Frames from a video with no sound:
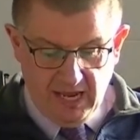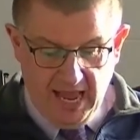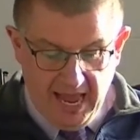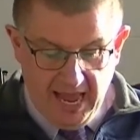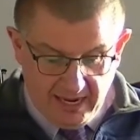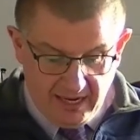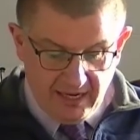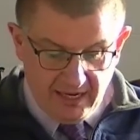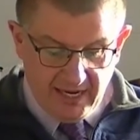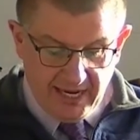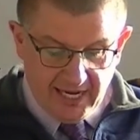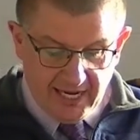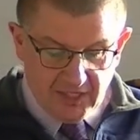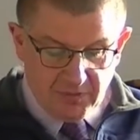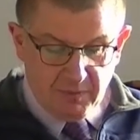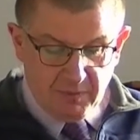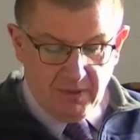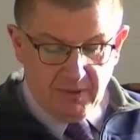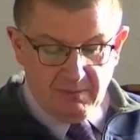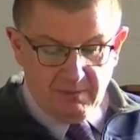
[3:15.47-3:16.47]
and
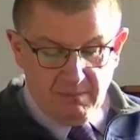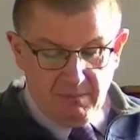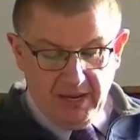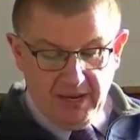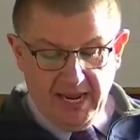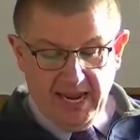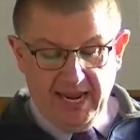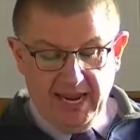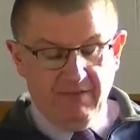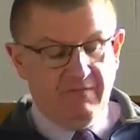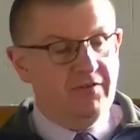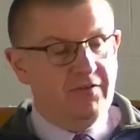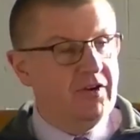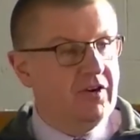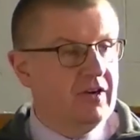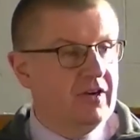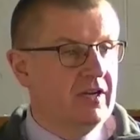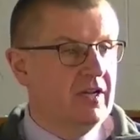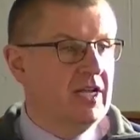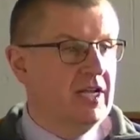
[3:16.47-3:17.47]
his
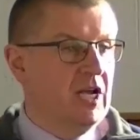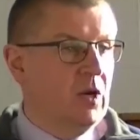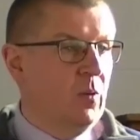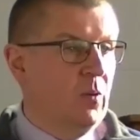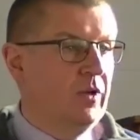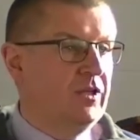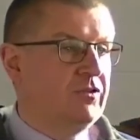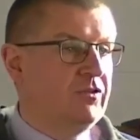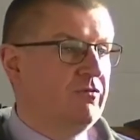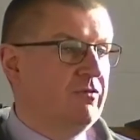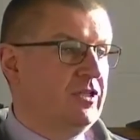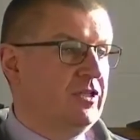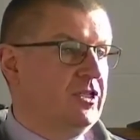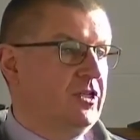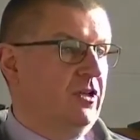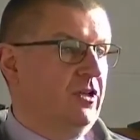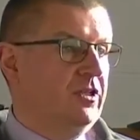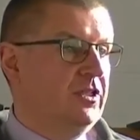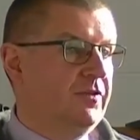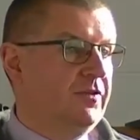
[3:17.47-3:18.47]
behavior, which
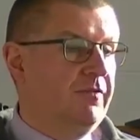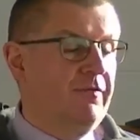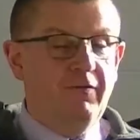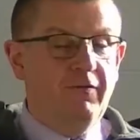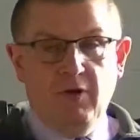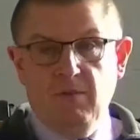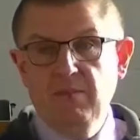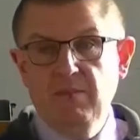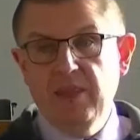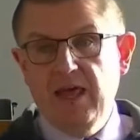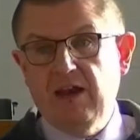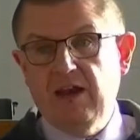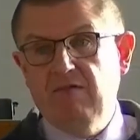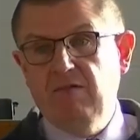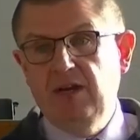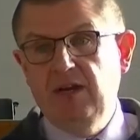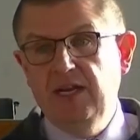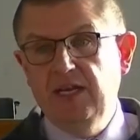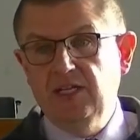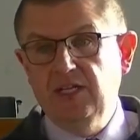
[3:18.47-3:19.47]
results from
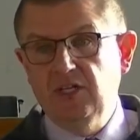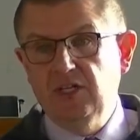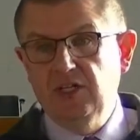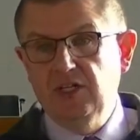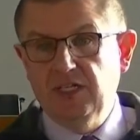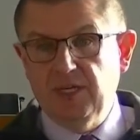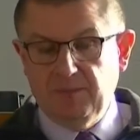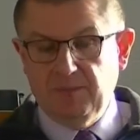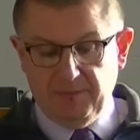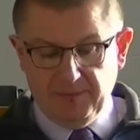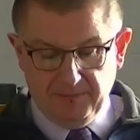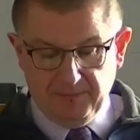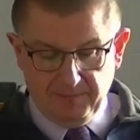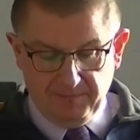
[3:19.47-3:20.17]
that relationship.